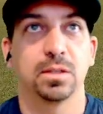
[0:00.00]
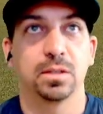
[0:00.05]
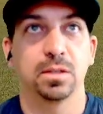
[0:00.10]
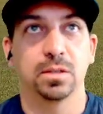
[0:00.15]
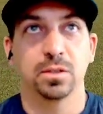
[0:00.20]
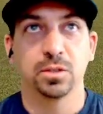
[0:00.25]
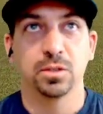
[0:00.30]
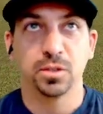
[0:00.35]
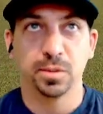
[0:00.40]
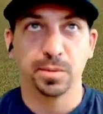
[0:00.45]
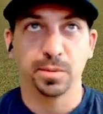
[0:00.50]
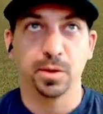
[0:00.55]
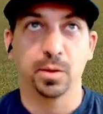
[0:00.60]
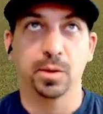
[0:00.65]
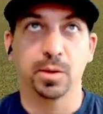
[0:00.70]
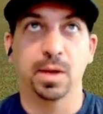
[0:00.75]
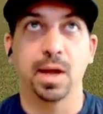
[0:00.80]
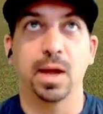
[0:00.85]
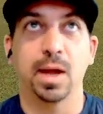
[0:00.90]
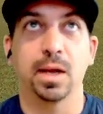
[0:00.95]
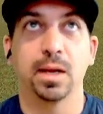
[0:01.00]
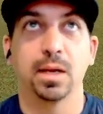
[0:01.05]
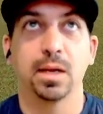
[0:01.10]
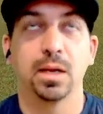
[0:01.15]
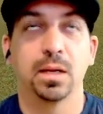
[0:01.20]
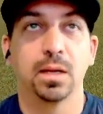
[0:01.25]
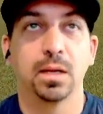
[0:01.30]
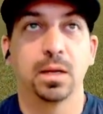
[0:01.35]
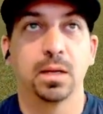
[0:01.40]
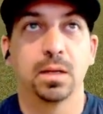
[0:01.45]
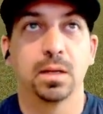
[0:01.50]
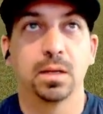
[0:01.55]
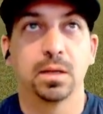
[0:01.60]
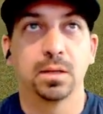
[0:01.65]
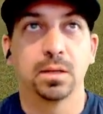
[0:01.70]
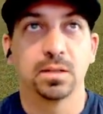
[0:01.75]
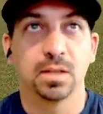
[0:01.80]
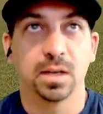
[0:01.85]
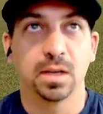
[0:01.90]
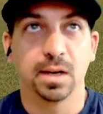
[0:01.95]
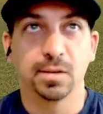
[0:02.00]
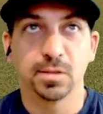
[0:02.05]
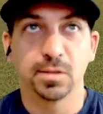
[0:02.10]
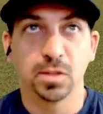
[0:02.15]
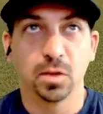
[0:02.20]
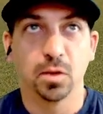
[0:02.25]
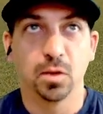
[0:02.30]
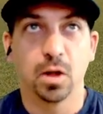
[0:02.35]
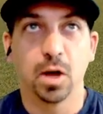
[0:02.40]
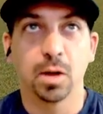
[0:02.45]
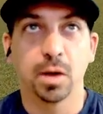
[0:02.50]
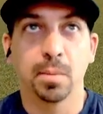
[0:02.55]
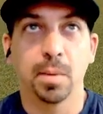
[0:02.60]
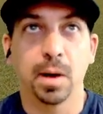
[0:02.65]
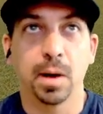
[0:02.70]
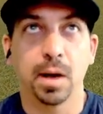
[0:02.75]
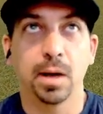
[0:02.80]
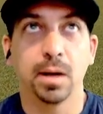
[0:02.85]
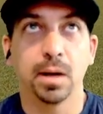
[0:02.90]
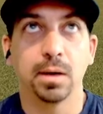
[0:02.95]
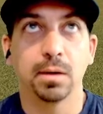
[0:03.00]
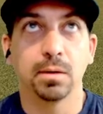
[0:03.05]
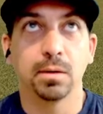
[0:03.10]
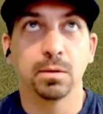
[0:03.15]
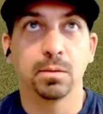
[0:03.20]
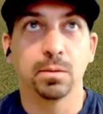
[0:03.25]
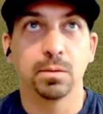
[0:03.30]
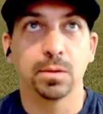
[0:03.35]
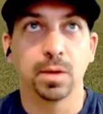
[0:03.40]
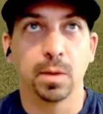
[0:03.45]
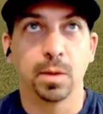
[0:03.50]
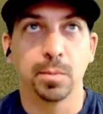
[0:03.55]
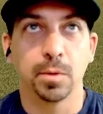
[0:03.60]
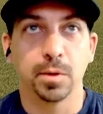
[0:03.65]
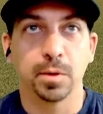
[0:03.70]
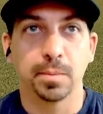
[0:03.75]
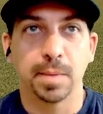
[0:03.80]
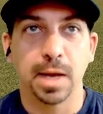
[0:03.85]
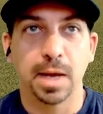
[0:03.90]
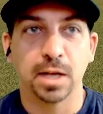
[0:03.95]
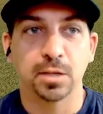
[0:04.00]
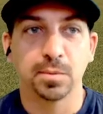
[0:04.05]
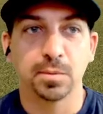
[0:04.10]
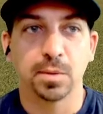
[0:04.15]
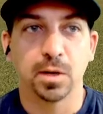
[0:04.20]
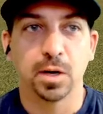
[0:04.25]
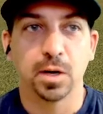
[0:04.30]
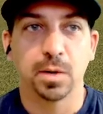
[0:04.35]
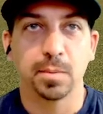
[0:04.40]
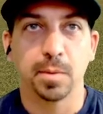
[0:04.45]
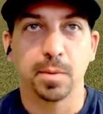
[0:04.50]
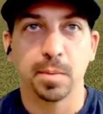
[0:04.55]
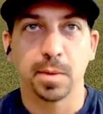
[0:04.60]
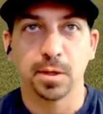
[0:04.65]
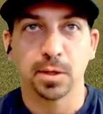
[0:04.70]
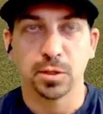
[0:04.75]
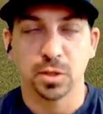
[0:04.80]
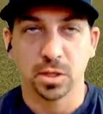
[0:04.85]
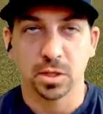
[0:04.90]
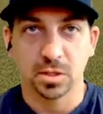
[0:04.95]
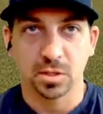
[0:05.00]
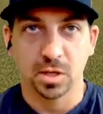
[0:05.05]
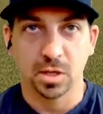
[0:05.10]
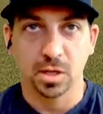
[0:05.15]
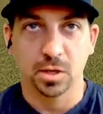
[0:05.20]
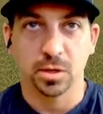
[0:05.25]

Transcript: should be okay. It's going to give us a long putt without putting backspin on it, but my shot's not good